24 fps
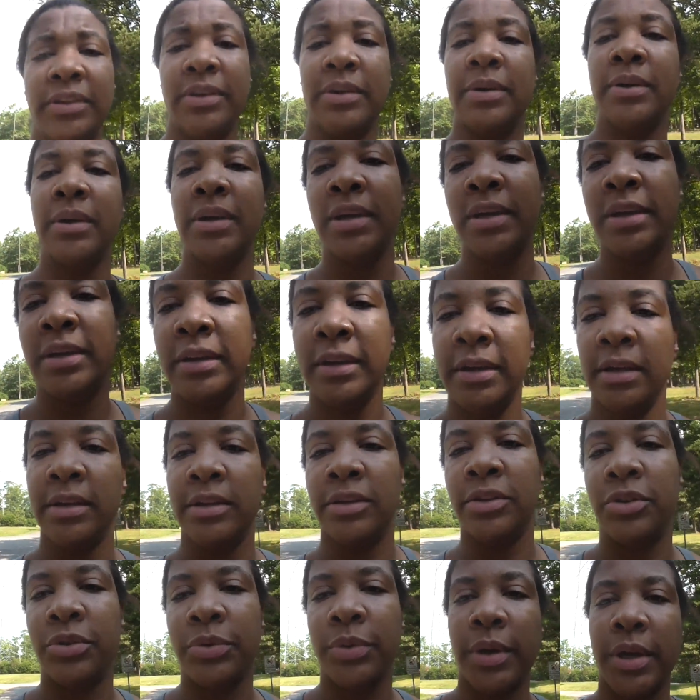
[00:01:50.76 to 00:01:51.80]
still eating
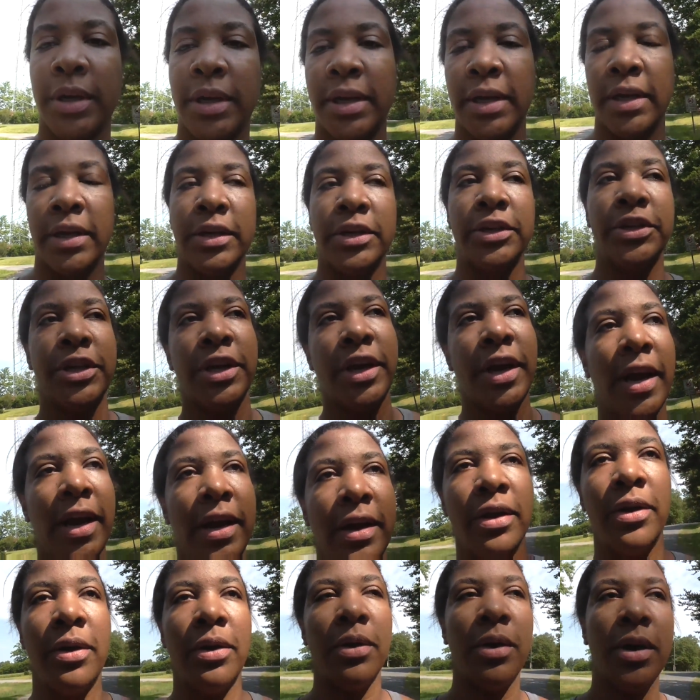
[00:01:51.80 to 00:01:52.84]
and drinking. She
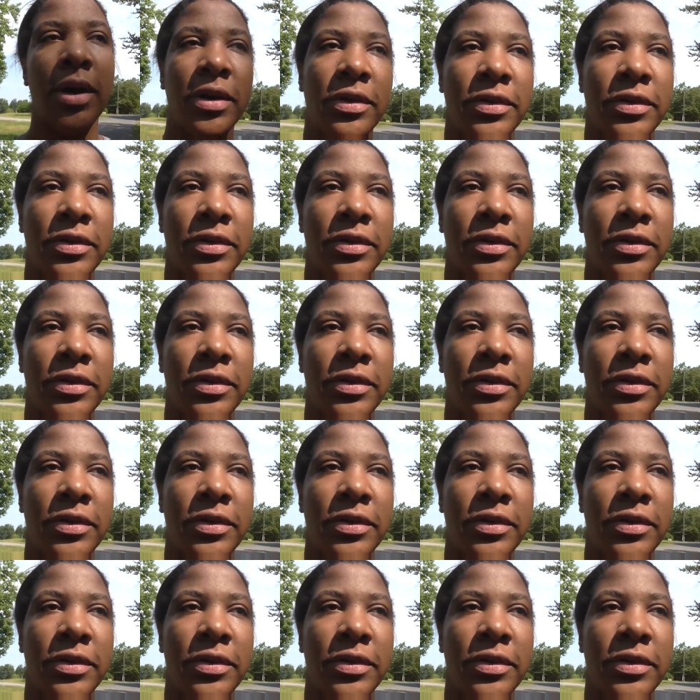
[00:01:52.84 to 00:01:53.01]
ate all